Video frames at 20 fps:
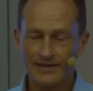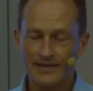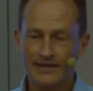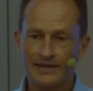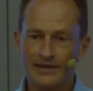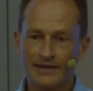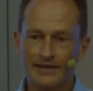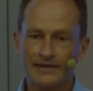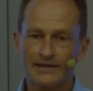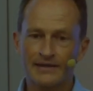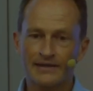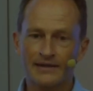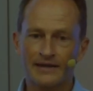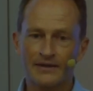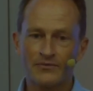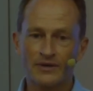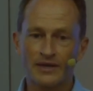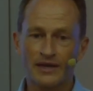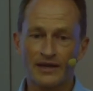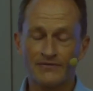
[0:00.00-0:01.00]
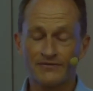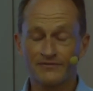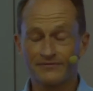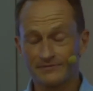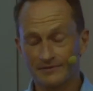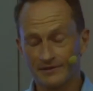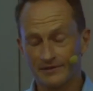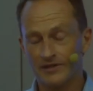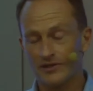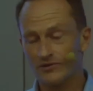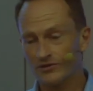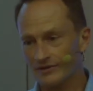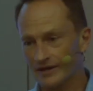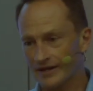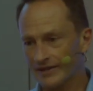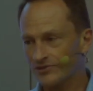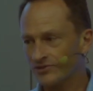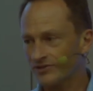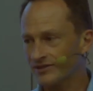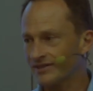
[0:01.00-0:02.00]
and we have another
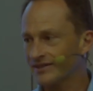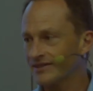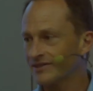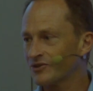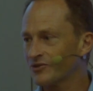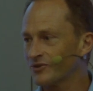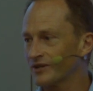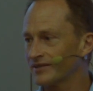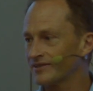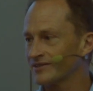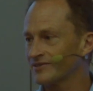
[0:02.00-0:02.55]
actually great